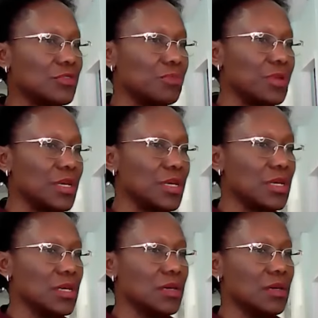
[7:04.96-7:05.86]
could
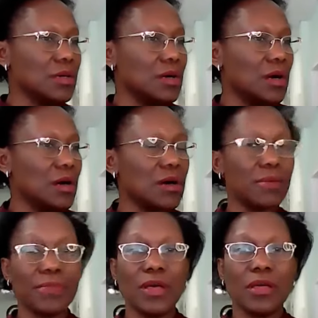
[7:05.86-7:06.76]
be
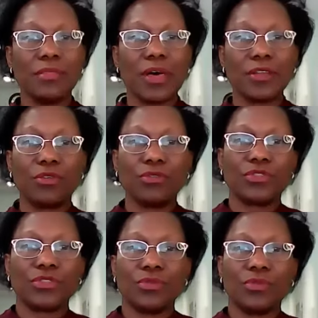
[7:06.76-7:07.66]
that
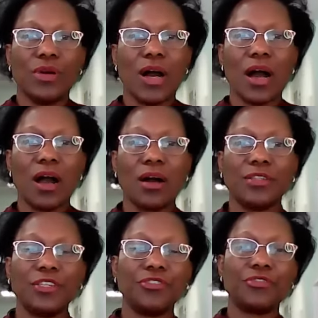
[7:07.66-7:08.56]
also,
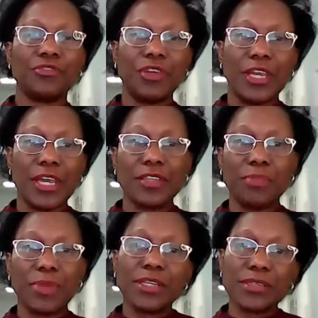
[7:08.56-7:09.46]
did you create
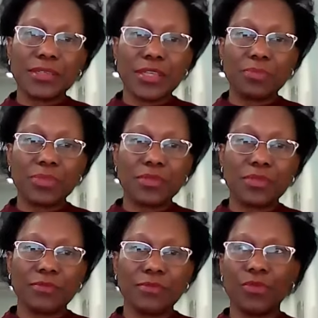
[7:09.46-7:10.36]
many
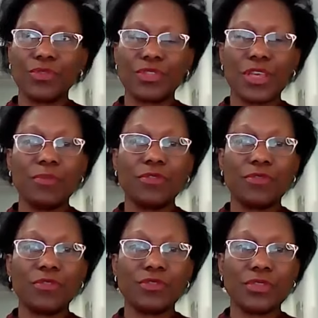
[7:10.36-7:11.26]
steps for some of
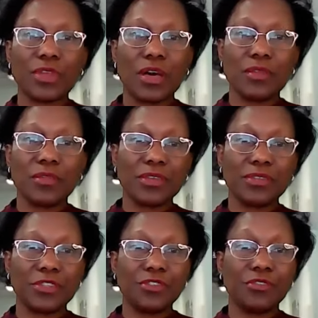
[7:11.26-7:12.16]
those things
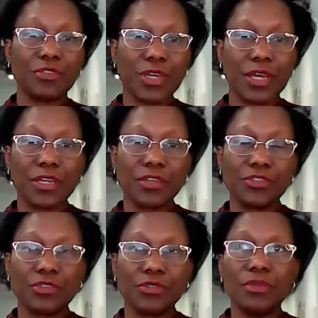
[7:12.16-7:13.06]
that you're not getting
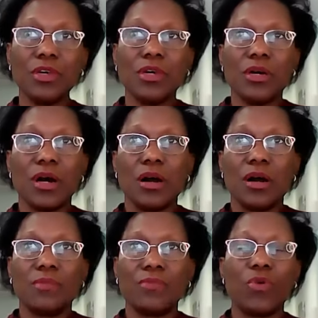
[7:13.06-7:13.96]
to?
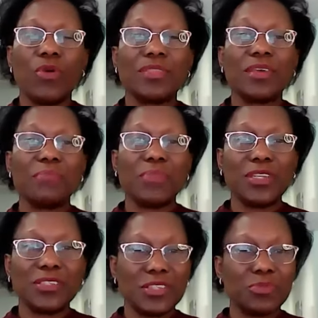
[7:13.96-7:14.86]
Or are there
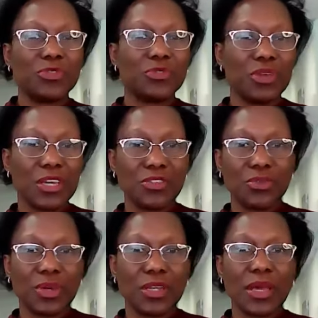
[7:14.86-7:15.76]
many steps to get
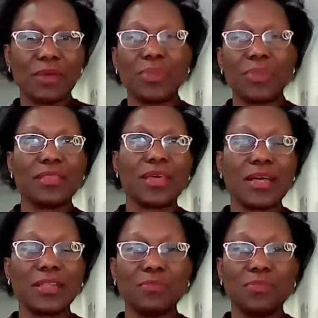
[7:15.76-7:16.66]
to it? And by
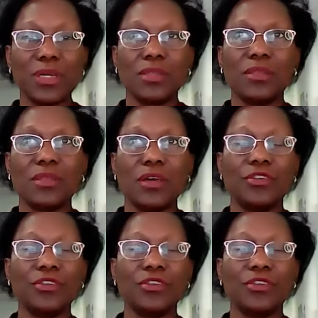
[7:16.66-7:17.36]
that, I mean,